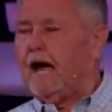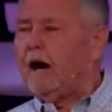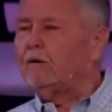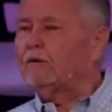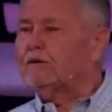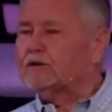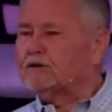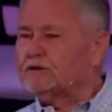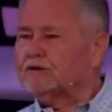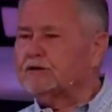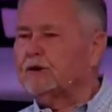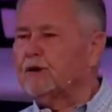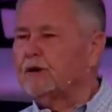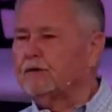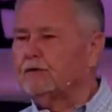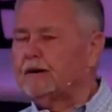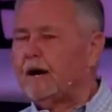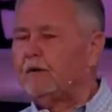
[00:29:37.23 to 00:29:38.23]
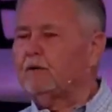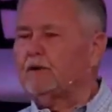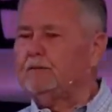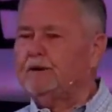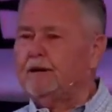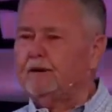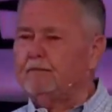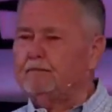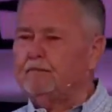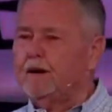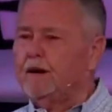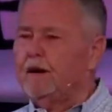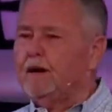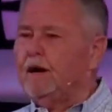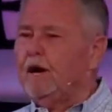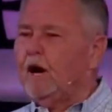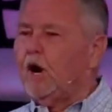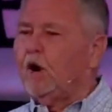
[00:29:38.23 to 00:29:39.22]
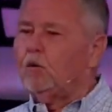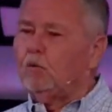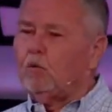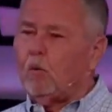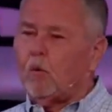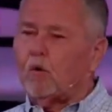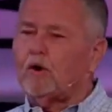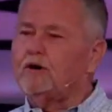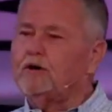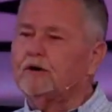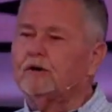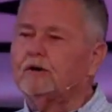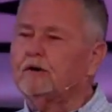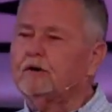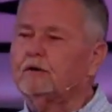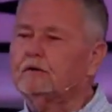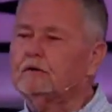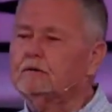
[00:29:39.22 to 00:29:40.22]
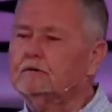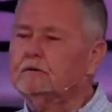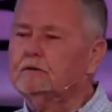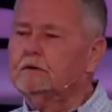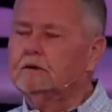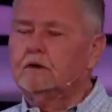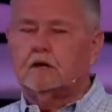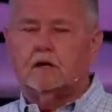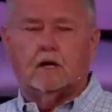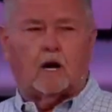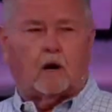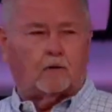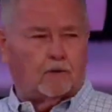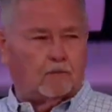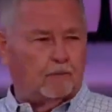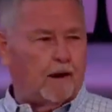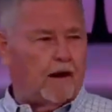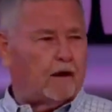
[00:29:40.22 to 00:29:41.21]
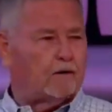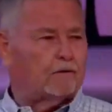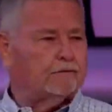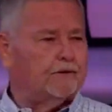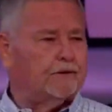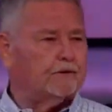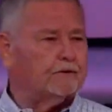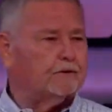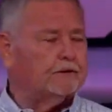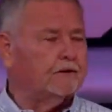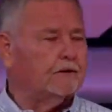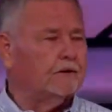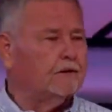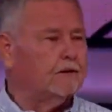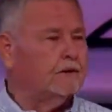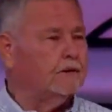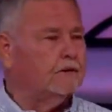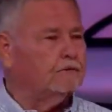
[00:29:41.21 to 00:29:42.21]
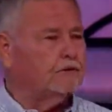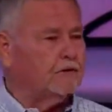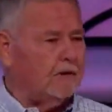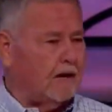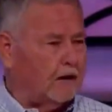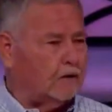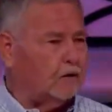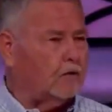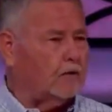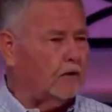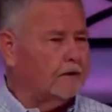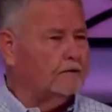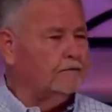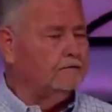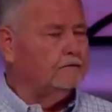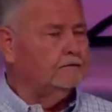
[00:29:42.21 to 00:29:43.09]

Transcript: I want to serve. I want to be a, a warrior on the battlefield for my Lord.